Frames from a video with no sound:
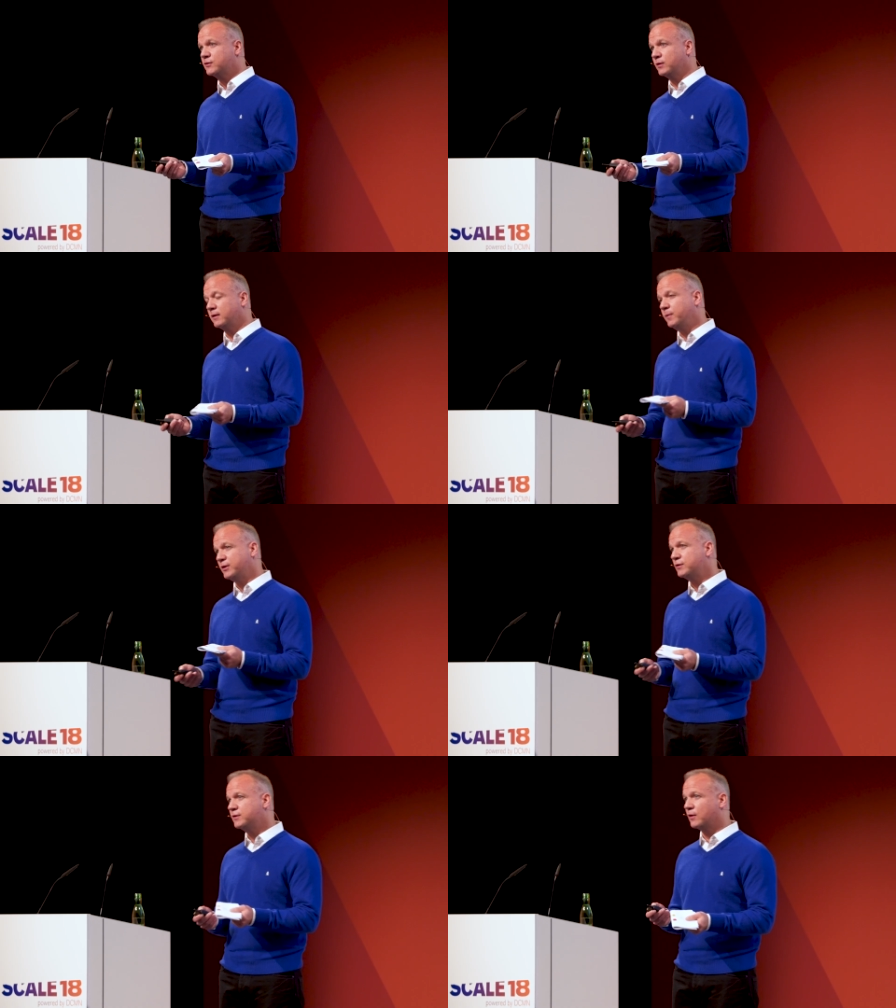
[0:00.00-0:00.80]
So the
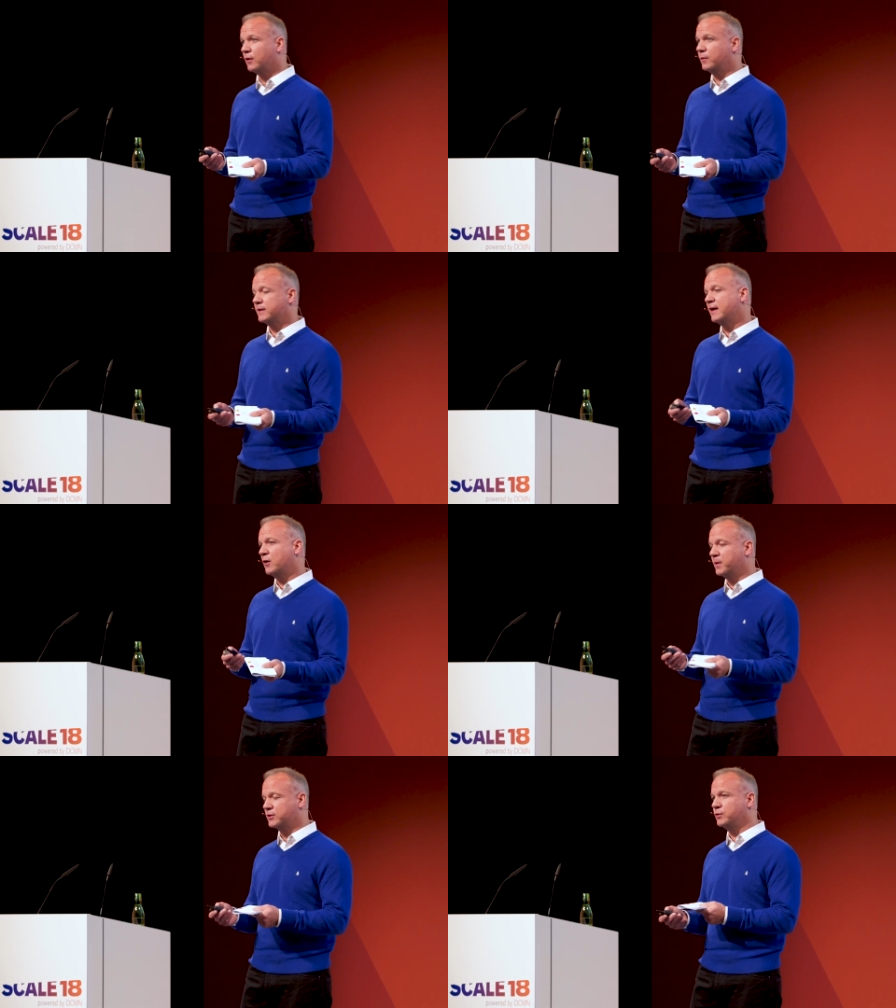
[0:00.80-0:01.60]
question is always
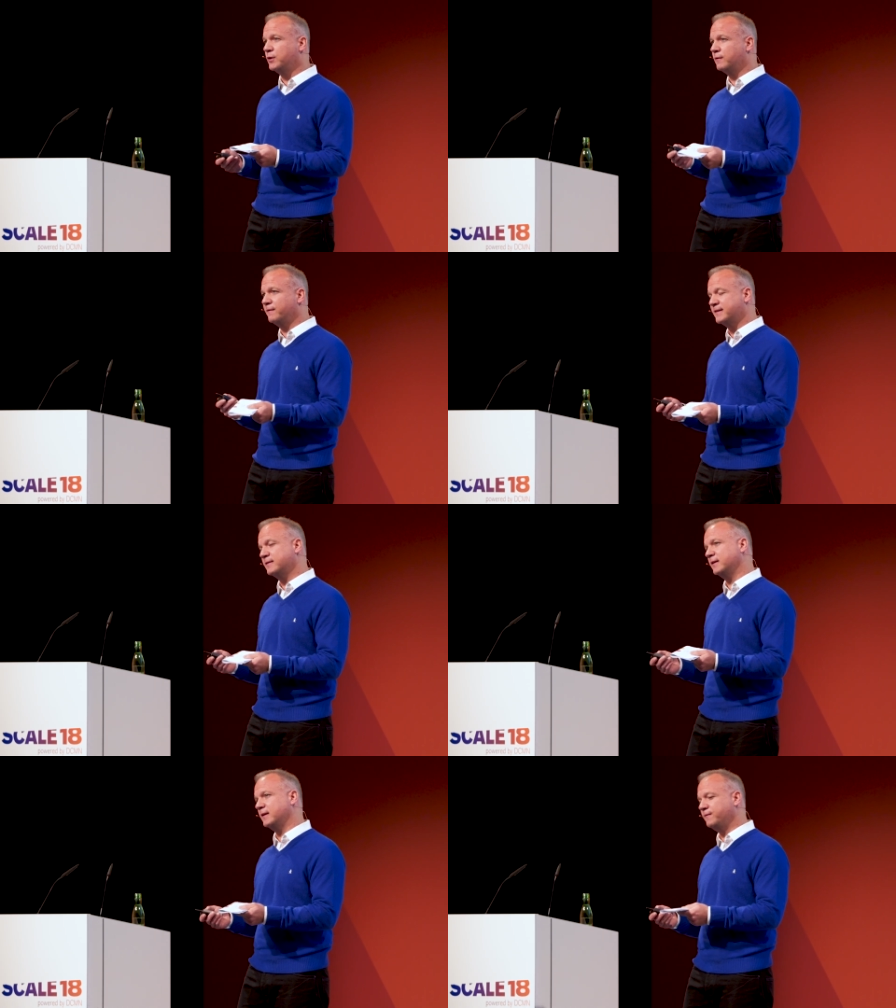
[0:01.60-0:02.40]
how much do you invest
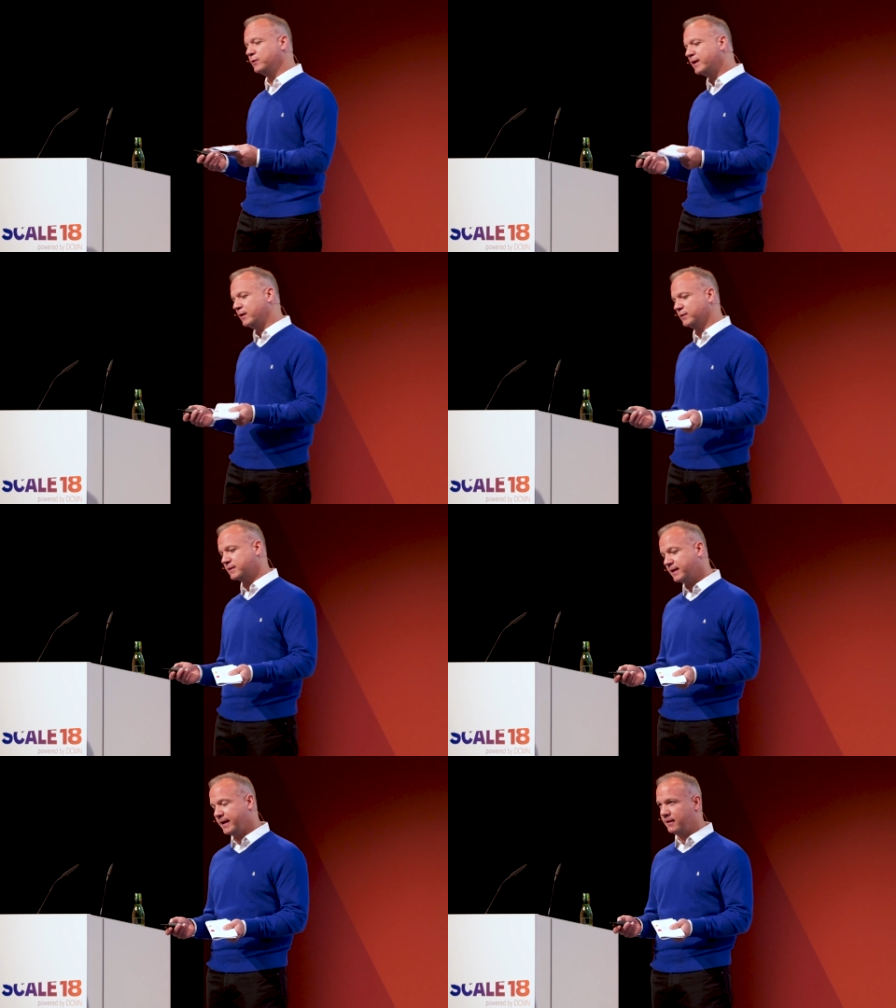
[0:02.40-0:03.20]
in it if you cannot
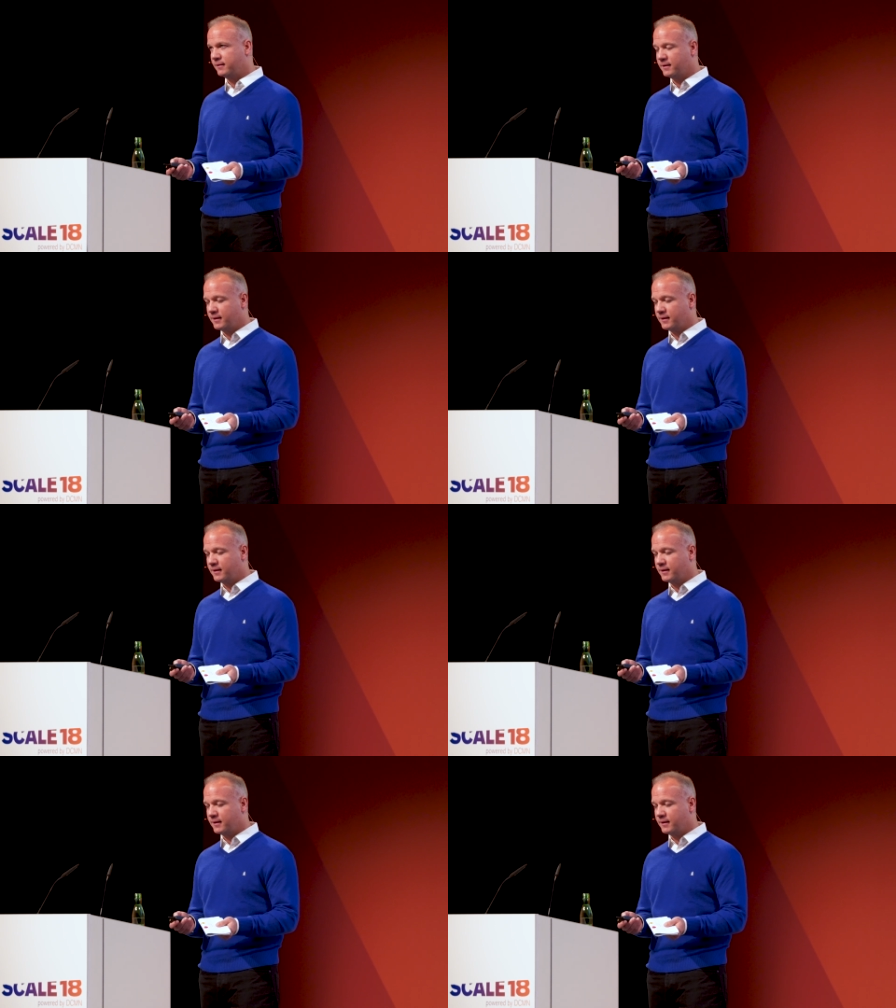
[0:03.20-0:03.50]
scale?